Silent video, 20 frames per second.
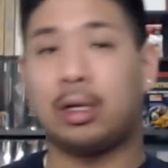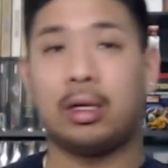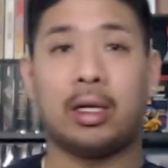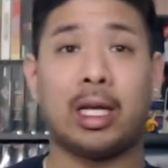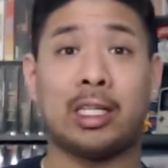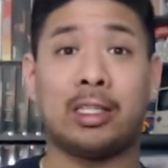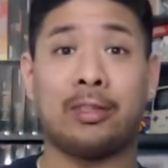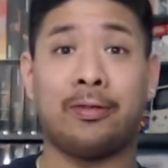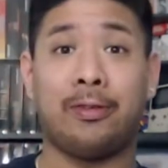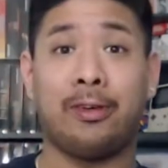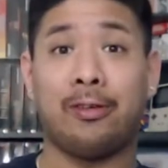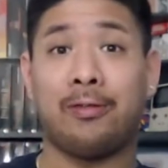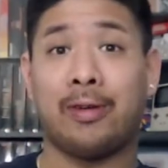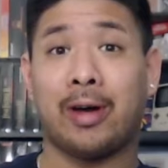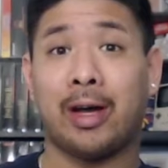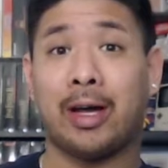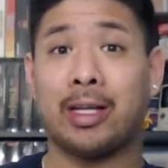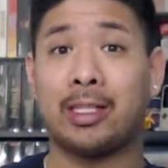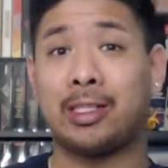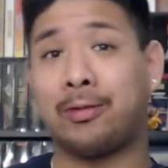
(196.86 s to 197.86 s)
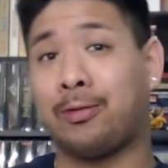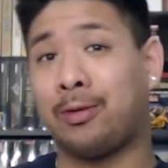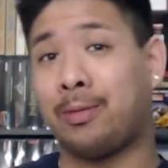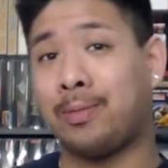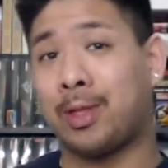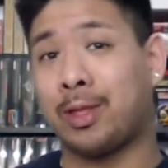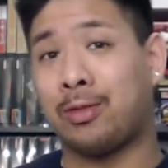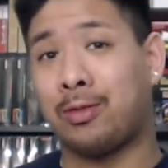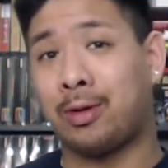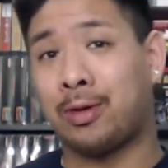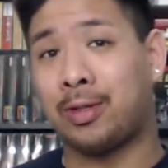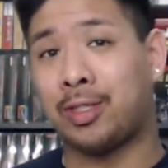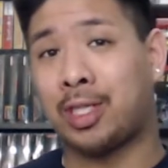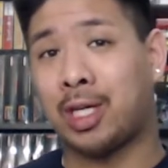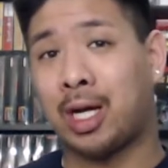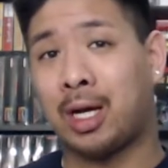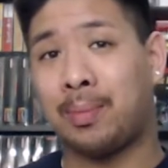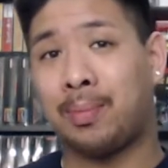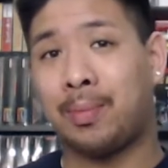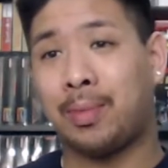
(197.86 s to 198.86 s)
next few finds are from the thrift
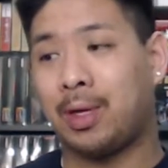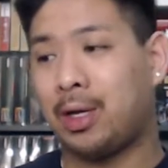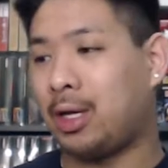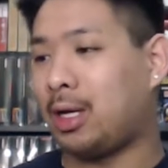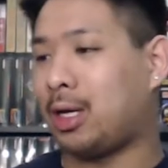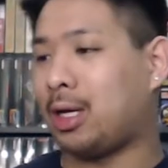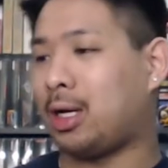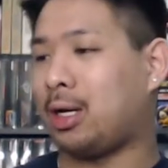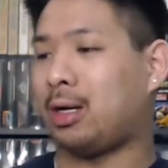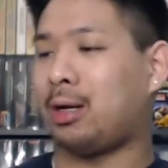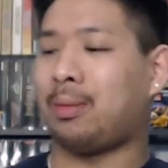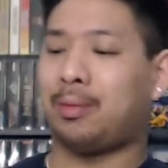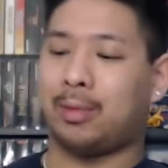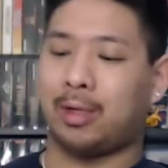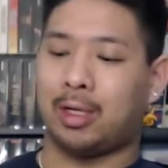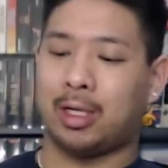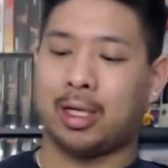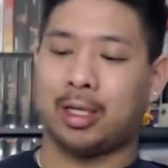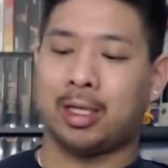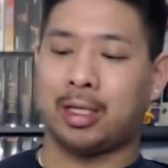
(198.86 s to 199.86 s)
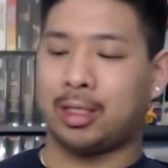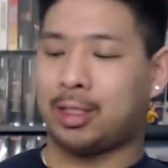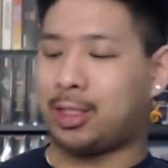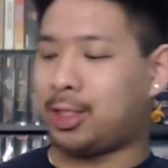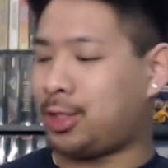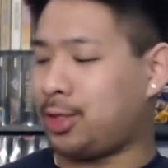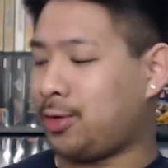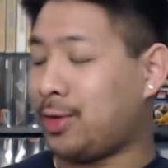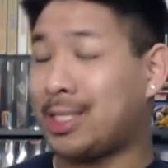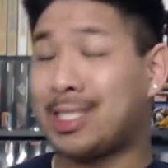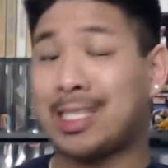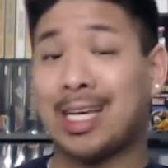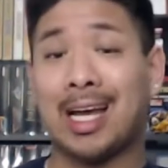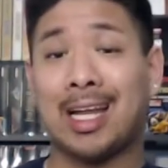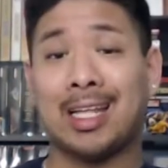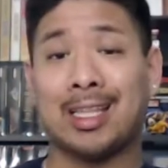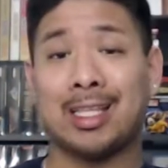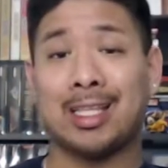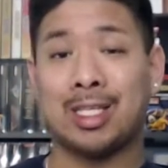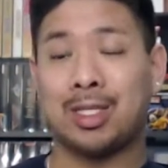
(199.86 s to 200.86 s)
shop. Nothing too
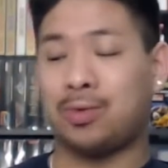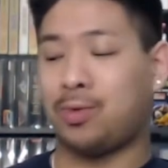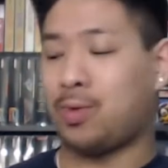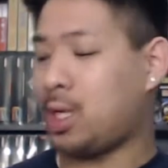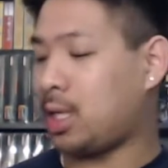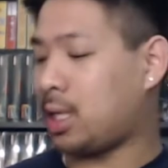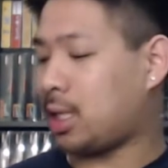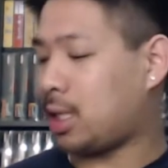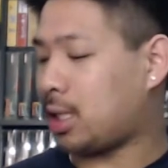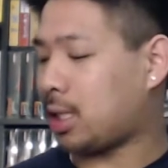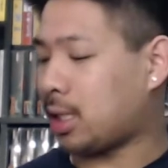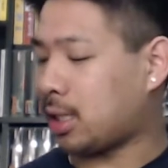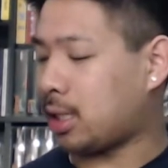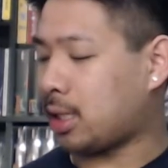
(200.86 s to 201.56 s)
exciting this week.